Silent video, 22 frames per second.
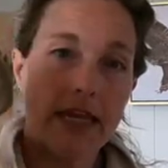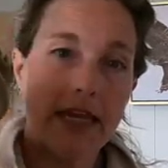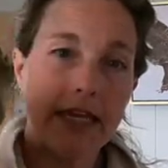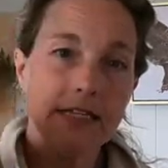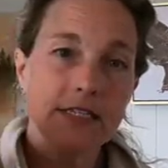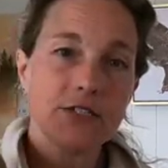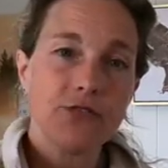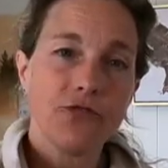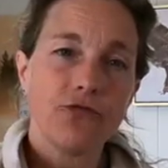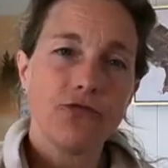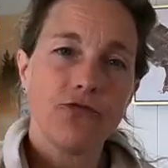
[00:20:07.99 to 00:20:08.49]

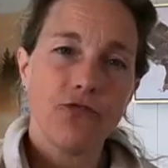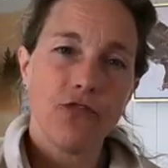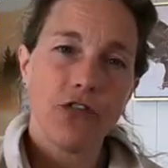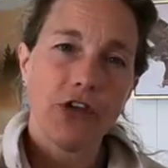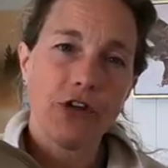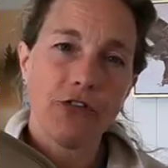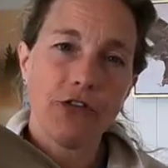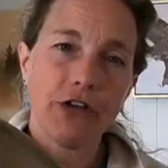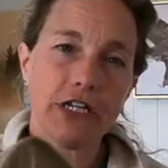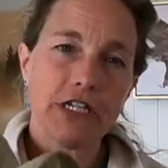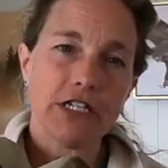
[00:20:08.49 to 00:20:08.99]
It's
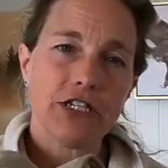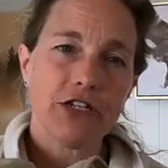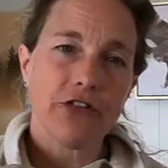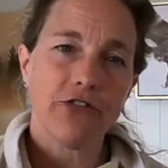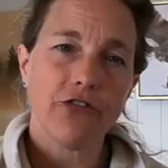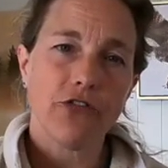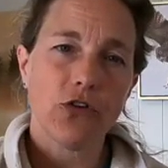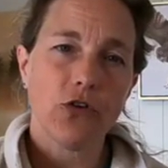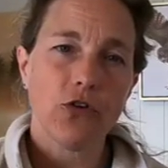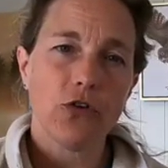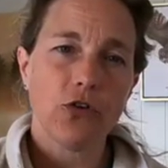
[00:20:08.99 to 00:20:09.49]
very
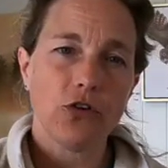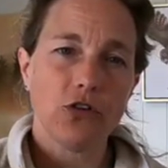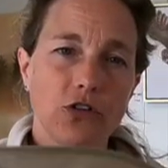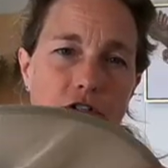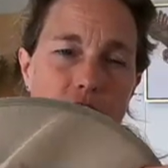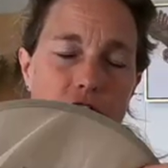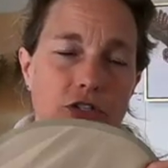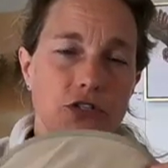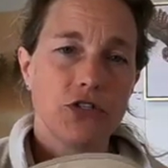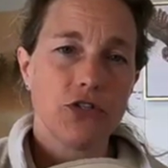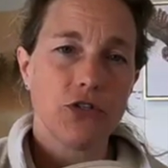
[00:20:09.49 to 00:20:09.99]

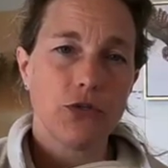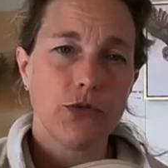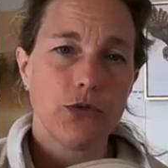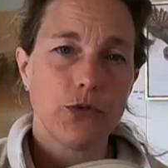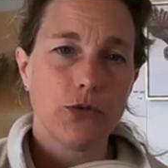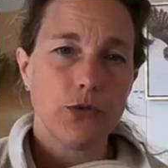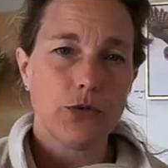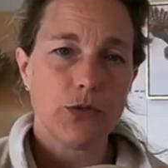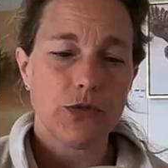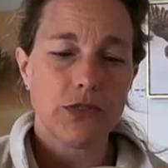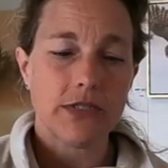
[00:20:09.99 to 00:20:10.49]
difficult
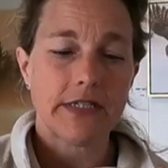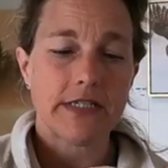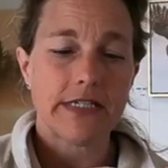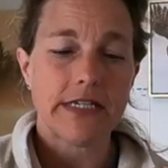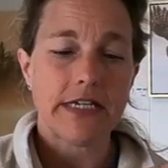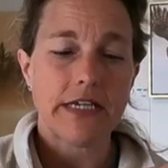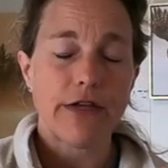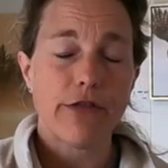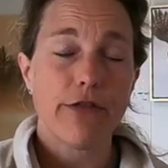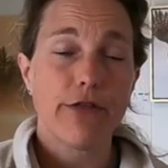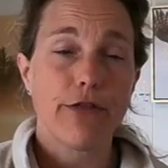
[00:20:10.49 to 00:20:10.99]
to
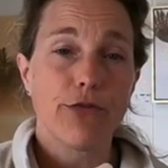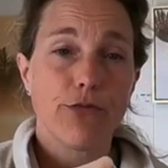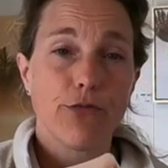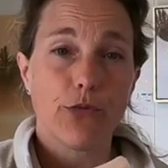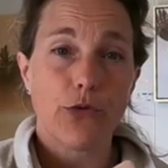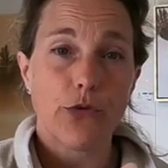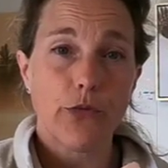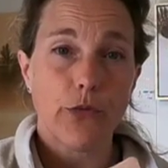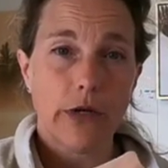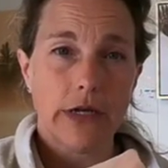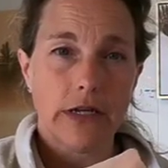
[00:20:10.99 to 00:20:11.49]
see
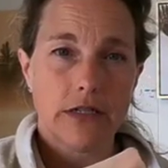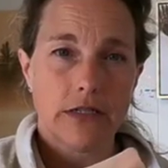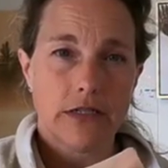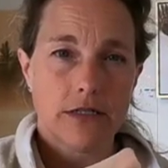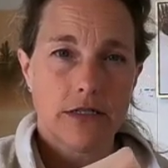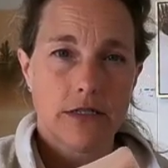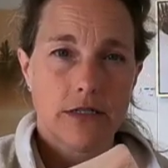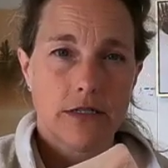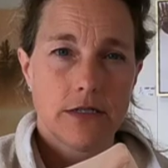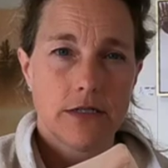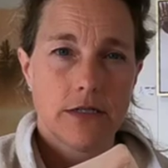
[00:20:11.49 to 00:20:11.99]
through
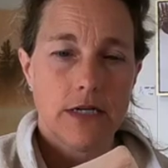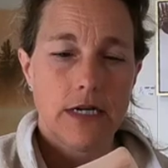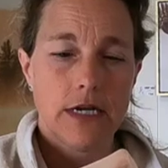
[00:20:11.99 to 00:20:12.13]
it.